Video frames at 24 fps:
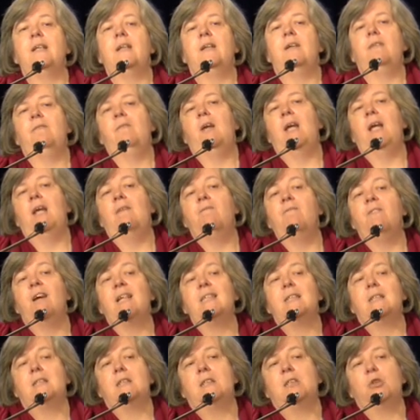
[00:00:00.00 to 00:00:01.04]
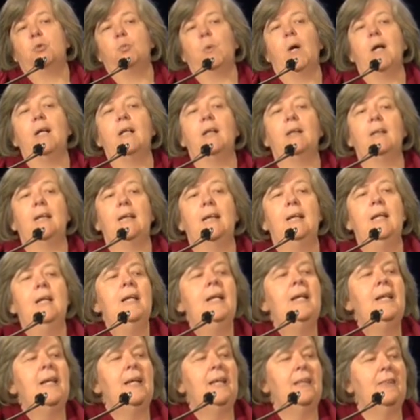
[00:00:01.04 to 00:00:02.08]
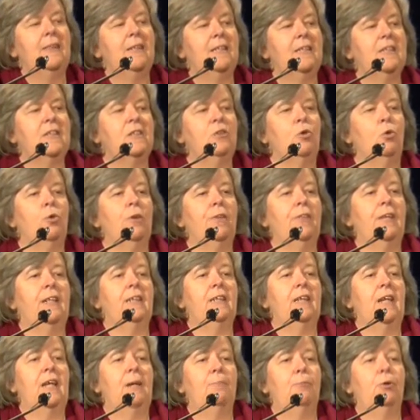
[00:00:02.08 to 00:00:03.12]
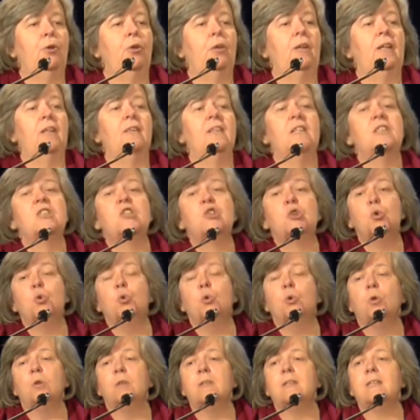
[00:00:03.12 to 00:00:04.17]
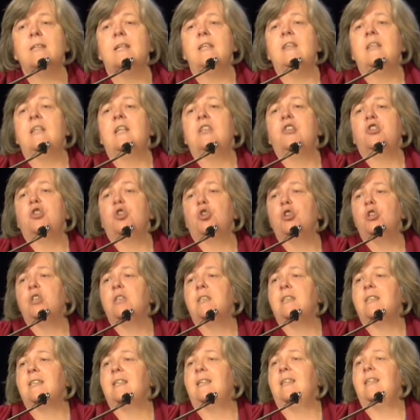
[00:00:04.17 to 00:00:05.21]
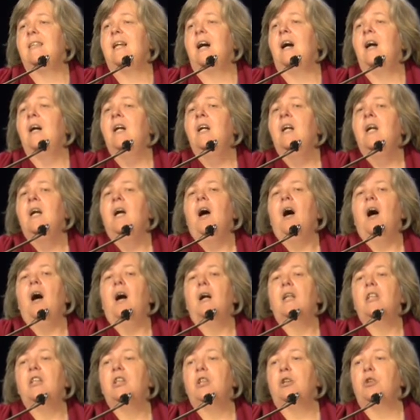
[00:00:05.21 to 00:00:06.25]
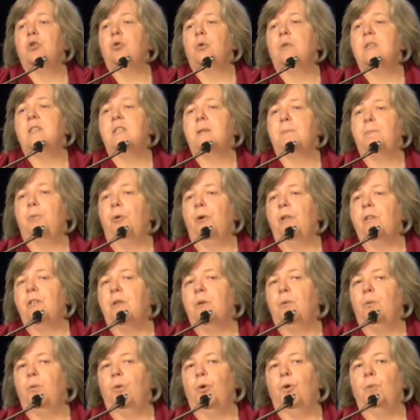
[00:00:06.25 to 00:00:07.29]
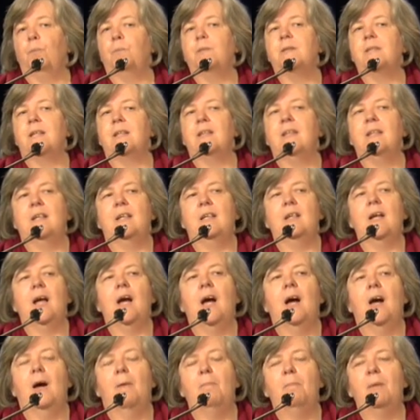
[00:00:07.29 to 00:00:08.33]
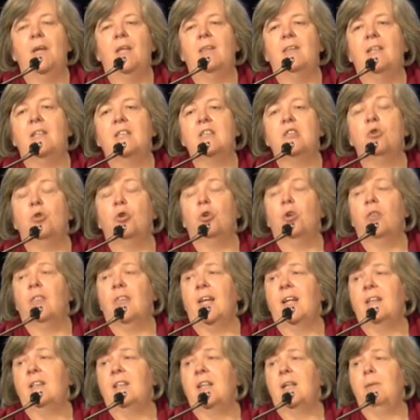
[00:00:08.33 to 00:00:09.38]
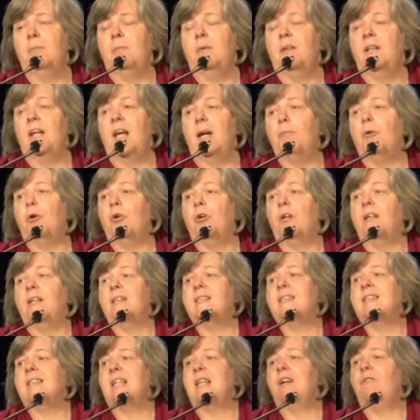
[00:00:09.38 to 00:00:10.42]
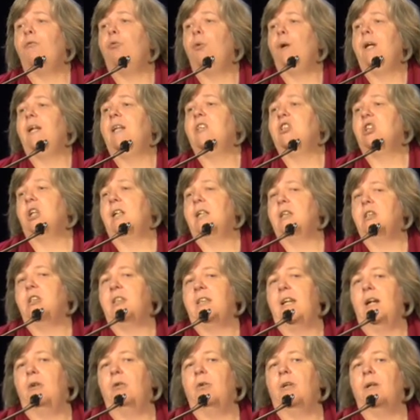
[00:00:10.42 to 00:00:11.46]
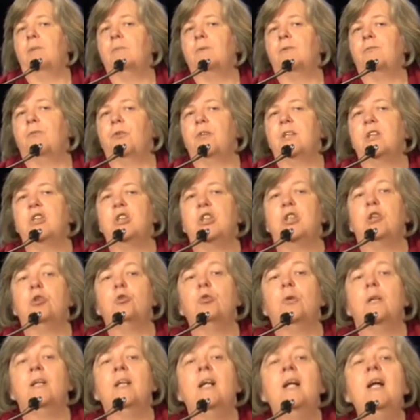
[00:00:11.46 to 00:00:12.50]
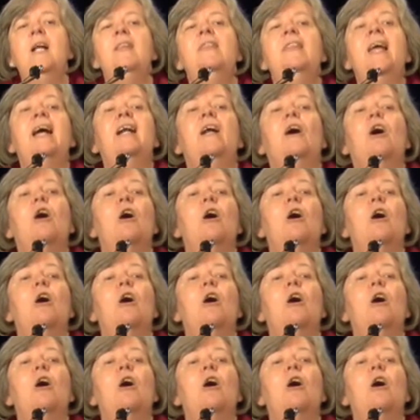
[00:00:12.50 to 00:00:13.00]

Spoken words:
and invest it directly in this North End neighbourhood, in the schools, in the churches, in the children's support groups in this North End neighbourhood, and see if we can change the outcomes for the children that